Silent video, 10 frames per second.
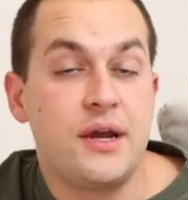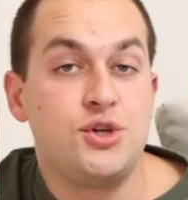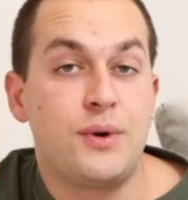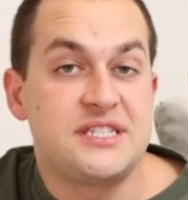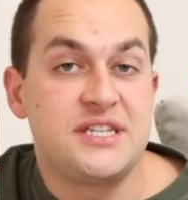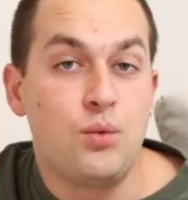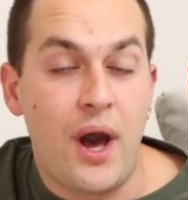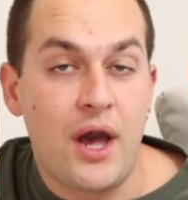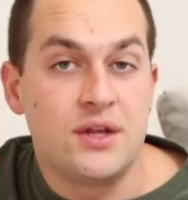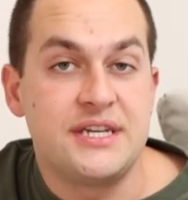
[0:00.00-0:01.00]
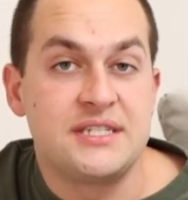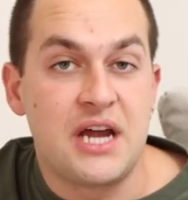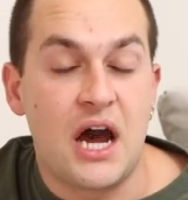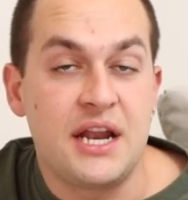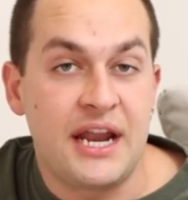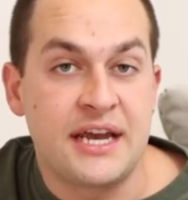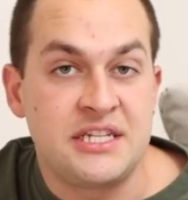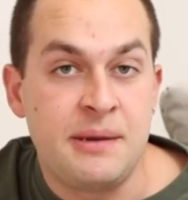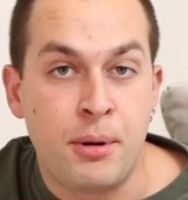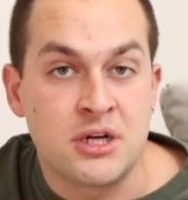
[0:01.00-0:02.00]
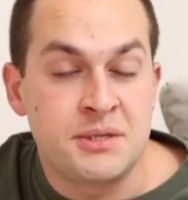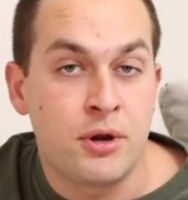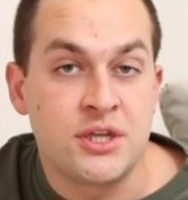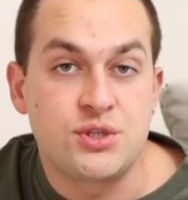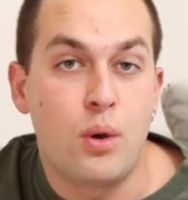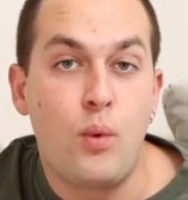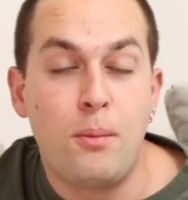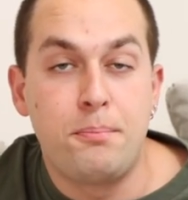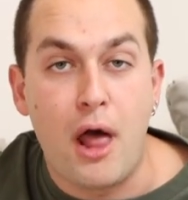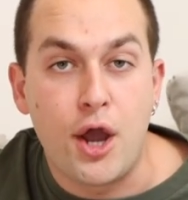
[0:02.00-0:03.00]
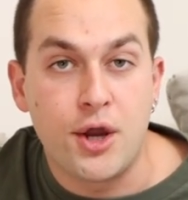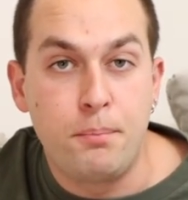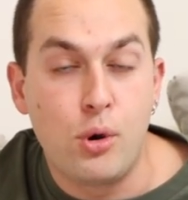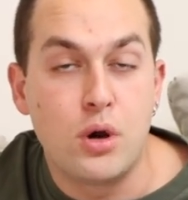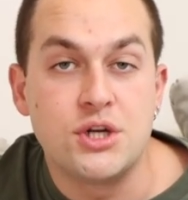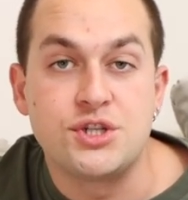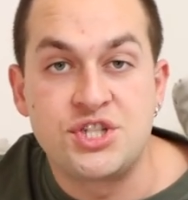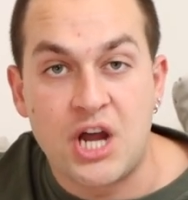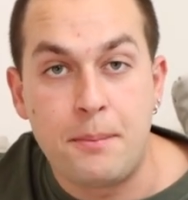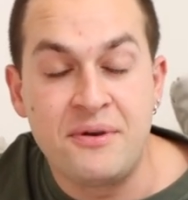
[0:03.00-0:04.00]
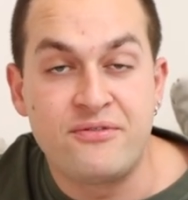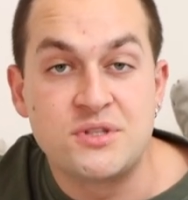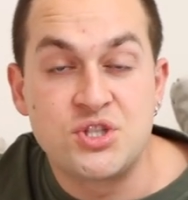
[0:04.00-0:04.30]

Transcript: I do wanna say Wild is not an antiperspirant, so it won't block your pores or stop you from